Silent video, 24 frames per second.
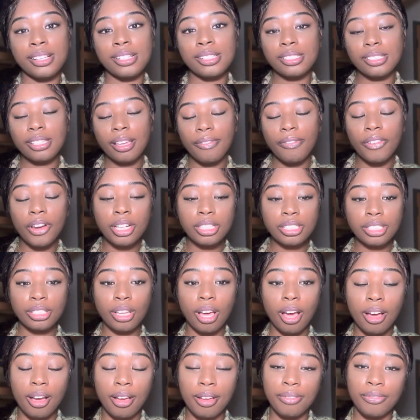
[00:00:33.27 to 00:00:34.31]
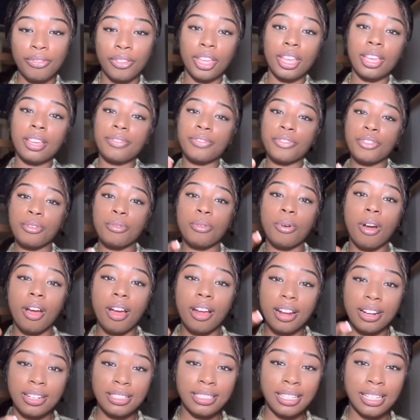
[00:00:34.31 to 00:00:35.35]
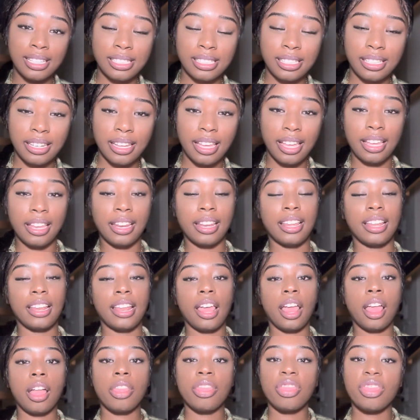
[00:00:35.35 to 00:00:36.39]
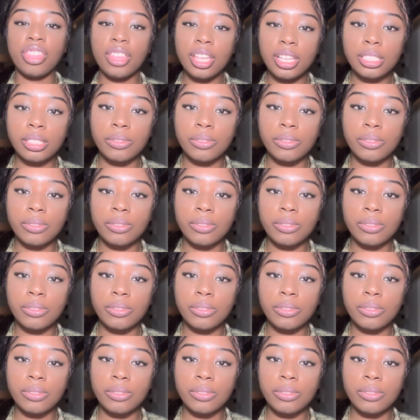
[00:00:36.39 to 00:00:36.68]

So first off, if you are undesignated, this